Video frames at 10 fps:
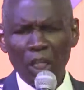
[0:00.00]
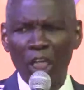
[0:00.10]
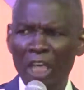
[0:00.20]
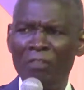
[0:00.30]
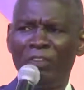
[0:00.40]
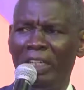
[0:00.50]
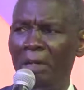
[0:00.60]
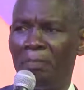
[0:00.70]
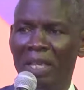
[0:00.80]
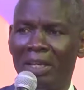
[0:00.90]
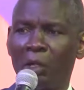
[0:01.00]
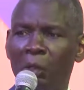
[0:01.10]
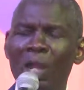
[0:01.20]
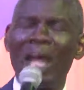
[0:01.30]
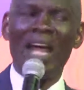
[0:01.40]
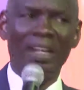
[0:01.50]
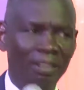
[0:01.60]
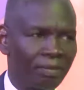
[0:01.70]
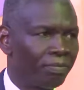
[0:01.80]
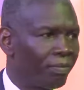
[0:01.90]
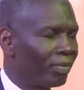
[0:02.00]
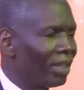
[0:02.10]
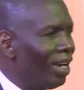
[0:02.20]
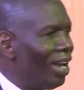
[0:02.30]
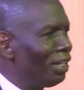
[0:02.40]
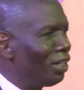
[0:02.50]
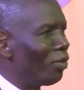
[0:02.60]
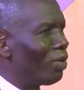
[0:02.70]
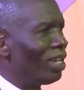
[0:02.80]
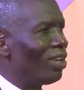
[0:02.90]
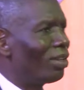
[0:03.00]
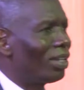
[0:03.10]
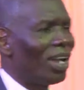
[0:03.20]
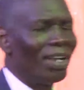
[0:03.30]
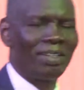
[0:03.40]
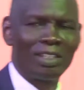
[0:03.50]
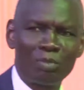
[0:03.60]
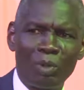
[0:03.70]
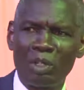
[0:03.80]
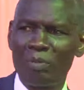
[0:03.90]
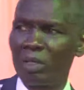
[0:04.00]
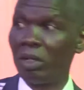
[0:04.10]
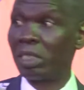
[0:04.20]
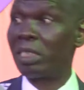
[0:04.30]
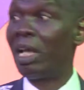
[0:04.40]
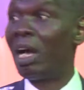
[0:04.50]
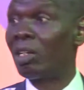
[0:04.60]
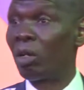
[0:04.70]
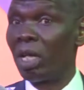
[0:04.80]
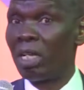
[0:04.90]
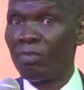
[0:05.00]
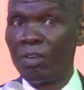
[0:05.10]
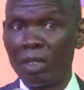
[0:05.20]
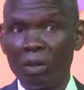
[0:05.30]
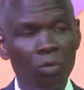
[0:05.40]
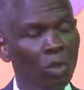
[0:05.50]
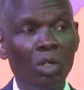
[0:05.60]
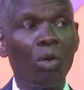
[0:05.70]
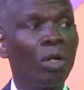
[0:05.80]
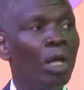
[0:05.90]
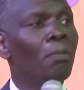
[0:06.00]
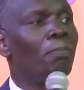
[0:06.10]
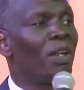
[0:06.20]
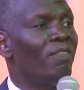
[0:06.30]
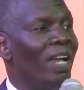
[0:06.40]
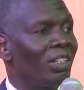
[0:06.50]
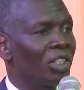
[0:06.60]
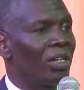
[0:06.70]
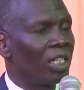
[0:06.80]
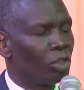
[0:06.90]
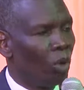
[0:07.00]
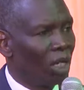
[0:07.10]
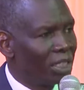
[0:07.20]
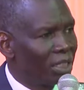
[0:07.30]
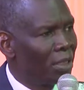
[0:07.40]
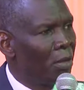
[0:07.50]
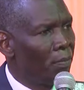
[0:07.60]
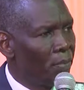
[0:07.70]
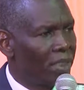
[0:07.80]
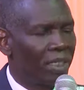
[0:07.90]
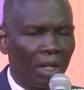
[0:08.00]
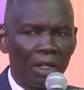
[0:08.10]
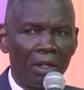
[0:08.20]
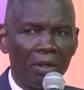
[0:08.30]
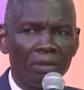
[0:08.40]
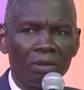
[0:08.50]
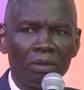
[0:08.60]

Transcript: If need be, cry. And you know, we are not crying this morning because they had already fallen. We know prevention is what? Better than cure.